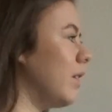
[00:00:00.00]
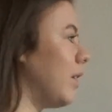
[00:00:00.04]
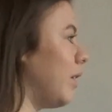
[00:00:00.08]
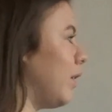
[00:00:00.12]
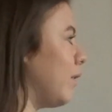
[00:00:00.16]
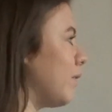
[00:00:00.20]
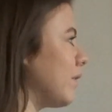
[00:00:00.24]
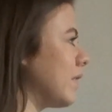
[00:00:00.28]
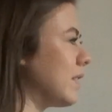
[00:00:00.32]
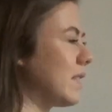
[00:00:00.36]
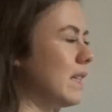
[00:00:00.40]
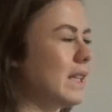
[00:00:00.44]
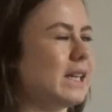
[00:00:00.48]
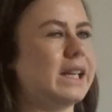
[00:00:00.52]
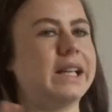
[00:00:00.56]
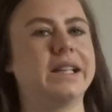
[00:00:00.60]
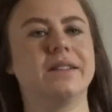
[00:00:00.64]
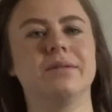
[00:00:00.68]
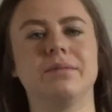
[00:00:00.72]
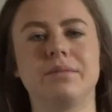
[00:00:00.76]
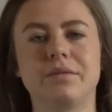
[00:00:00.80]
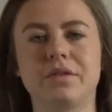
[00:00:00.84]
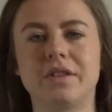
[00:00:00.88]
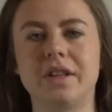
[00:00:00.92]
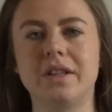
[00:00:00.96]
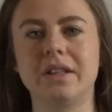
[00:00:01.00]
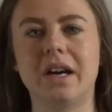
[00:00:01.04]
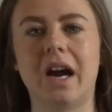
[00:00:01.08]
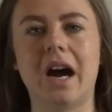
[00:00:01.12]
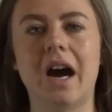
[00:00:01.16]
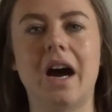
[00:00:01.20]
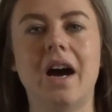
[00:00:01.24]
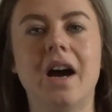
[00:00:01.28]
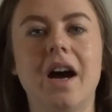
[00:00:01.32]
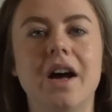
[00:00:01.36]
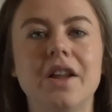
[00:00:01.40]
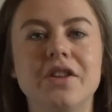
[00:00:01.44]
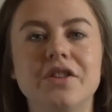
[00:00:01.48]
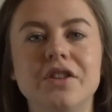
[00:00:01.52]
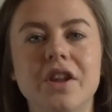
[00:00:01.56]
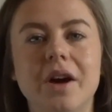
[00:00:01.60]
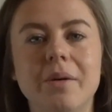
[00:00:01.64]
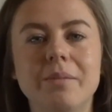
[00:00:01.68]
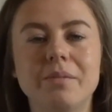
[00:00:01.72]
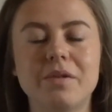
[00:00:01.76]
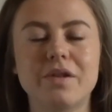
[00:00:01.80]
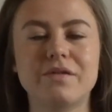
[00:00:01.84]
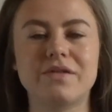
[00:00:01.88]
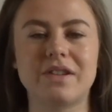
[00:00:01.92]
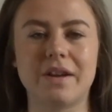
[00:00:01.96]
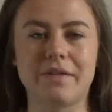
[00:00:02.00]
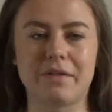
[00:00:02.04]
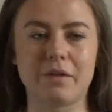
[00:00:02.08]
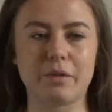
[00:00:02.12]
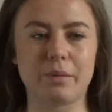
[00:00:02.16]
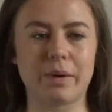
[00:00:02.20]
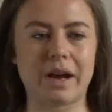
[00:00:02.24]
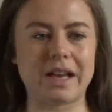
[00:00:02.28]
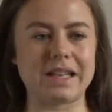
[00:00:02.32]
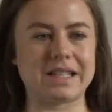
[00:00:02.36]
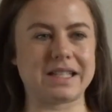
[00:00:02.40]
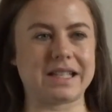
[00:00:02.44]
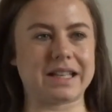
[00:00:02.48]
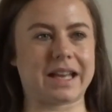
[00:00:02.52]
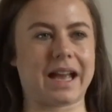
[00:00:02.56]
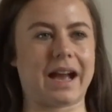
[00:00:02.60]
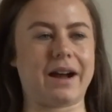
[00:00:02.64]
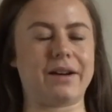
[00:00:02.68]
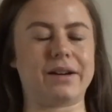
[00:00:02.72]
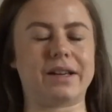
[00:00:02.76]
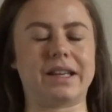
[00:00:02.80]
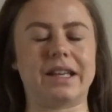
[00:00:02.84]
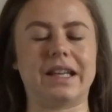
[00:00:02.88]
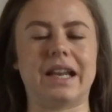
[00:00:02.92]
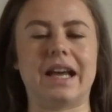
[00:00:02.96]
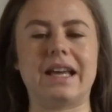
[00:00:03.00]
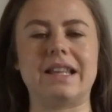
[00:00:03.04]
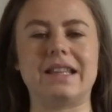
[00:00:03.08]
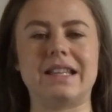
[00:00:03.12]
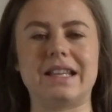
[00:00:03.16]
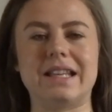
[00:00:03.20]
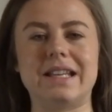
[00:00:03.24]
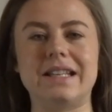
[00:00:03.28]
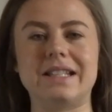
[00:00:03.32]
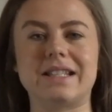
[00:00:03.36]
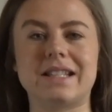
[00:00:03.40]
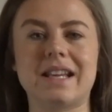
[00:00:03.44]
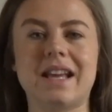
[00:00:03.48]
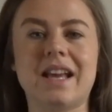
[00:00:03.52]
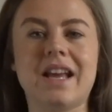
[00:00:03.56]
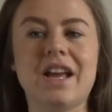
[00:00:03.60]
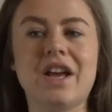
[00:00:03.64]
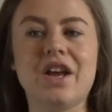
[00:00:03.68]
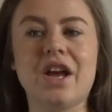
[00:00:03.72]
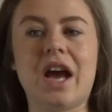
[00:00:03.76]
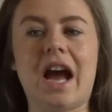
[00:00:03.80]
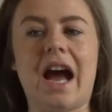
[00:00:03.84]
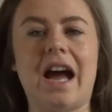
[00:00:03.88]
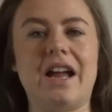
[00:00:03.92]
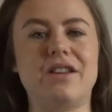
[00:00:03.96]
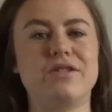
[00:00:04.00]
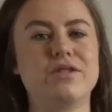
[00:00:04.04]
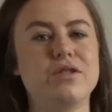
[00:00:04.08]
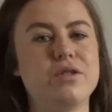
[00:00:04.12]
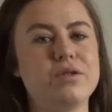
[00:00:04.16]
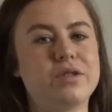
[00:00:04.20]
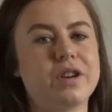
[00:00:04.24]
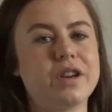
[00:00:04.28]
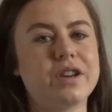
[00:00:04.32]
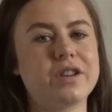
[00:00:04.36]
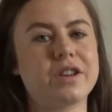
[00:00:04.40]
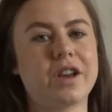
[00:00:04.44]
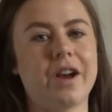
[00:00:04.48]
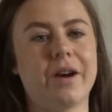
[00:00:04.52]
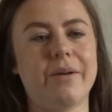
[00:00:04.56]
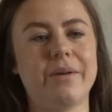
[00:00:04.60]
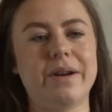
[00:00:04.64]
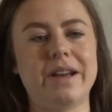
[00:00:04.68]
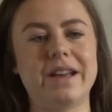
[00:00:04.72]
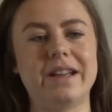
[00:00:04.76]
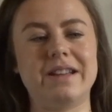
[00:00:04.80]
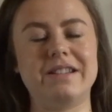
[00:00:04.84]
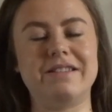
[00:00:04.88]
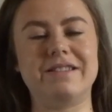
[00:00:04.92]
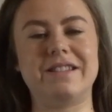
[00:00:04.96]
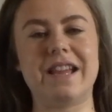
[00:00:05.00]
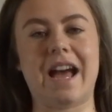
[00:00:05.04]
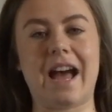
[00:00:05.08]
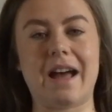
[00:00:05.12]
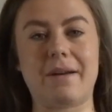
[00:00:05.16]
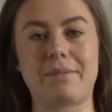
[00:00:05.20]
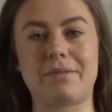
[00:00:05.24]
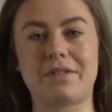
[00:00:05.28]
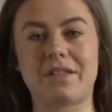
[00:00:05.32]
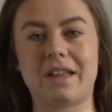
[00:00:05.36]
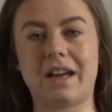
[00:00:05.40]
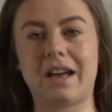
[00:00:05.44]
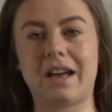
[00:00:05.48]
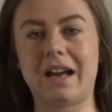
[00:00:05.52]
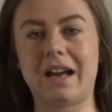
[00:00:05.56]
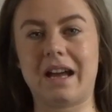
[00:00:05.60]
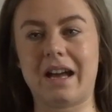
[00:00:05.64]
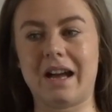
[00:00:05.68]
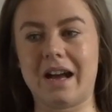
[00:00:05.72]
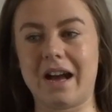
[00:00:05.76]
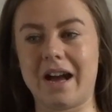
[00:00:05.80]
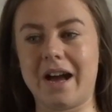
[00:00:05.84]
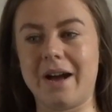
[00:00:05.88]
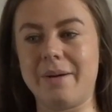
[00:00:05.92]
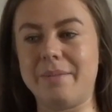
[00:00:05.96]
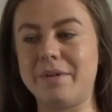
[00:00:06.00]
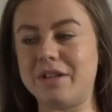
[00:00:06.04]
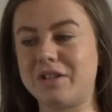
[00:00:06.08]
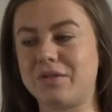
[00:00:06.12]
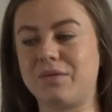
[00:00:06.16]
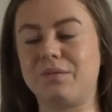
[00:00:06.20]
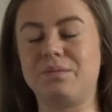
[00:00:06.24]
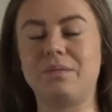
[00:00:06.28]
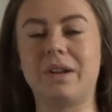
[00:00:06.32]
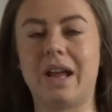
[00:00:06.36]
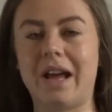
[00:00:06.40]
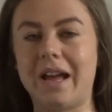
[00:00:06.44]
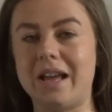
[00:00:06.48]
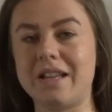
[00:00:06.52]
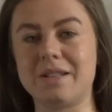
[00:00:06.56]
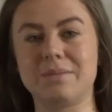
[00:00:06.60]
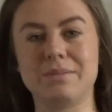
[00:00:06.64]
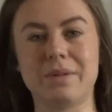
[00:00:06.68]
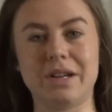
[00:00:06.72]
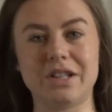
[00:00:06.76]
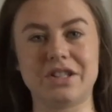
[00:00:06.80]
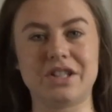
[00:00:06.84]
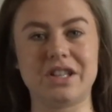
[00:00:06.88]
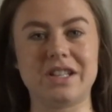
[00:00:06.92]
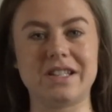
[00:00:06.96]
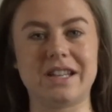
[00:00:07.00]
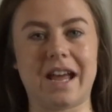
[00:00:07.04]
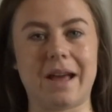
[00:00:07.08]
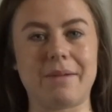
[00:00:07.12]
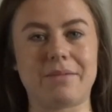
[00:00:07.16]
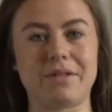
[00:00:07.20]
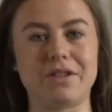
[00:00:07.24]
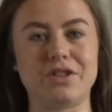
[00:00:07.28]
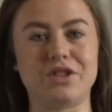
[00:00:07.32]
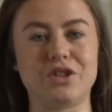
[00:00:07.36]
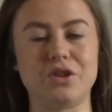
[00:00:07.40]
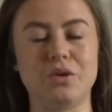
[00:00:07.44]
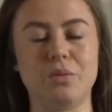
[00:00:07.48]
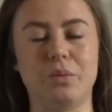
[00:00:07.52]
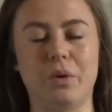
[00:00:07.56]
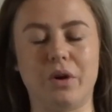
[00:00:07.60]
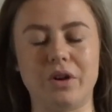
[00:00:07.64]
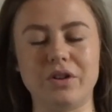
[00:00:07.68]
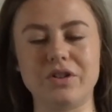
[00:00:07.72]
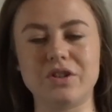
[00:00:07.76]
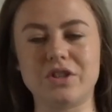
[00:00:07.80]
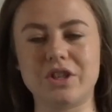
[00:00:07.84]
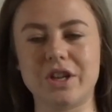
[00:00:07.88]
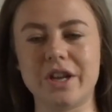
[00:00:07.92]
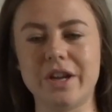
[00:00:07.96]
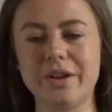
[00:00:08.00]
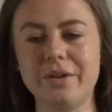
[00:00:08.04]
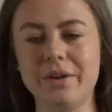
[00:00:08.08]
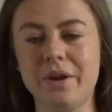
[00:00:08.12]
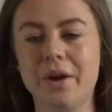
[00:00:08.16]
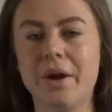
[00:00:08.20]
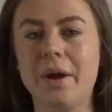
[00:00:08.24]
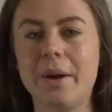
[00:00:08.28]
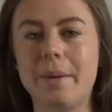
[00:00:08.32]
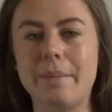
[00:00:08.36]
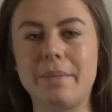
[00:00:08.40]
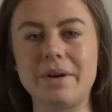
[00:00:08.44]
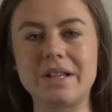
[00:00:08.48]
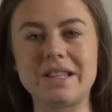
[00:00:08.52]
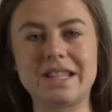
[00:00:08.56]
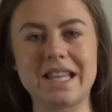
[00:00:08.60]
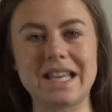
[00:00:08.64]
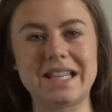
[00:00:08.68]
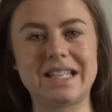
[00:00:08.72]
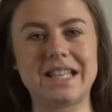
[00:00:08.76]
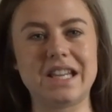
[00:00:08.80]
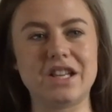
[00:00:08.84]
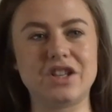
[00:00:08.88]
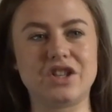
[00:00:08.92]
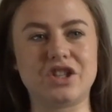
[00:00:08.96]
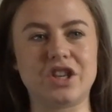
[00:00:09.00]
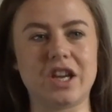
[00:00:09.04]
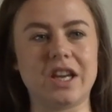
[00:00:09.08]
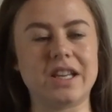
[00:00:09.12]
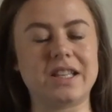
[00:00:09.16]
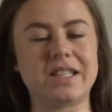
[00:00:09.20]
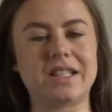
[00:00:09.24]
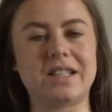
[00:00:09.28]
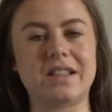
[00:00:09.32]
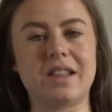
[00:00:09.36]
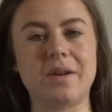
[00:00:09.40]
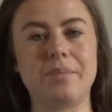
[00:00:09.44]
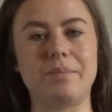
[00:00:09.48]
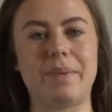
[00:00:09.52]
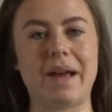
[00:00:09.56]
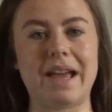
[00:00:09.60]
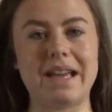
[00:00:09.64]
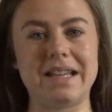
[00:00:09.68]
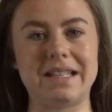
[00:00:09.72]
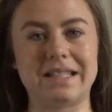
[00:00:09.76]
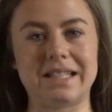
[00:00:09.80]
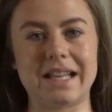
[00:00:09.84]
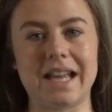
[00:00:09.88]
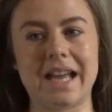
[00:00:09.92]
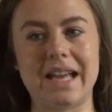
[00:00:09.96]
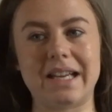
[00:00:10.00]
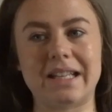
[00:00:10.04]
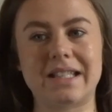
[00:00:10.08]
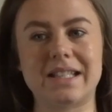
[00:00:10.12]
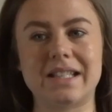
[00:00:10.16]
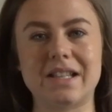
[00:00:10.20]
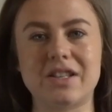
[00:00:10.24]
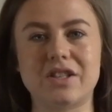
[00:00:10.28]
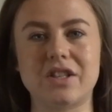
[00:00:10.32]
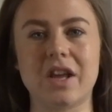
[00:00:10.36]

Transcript: Obviously there are a number of different ways to calculate these, and you can go in depth, as much in depth as you want to, but this is just the basics.